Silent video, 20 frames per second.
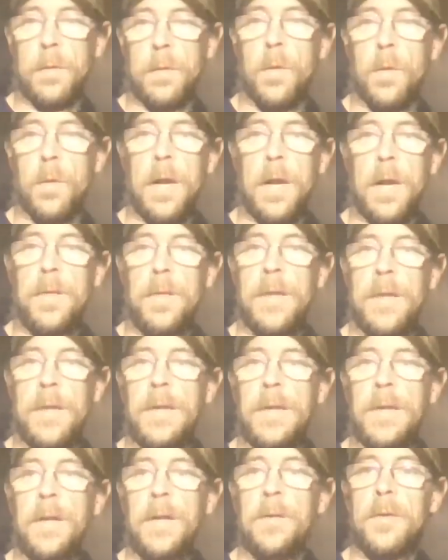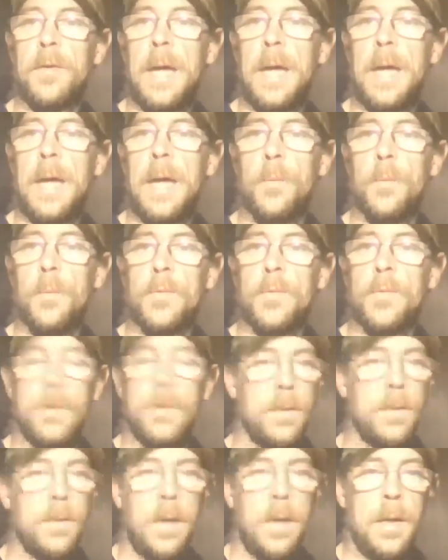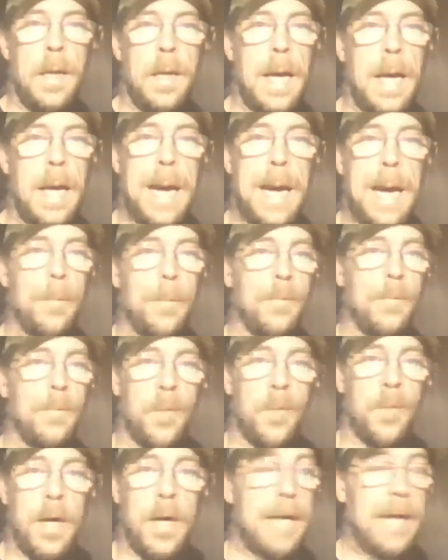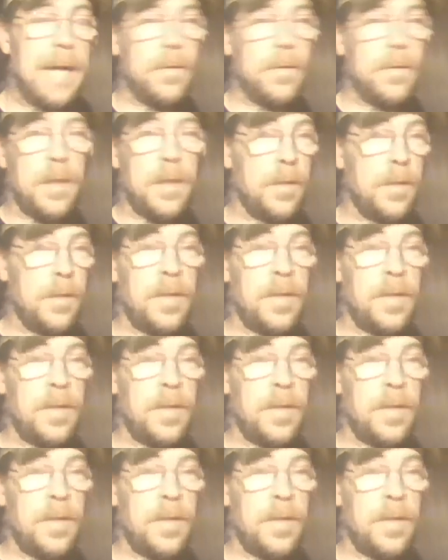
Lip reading: a lot of things out of those apples. Applesauce, as I said, the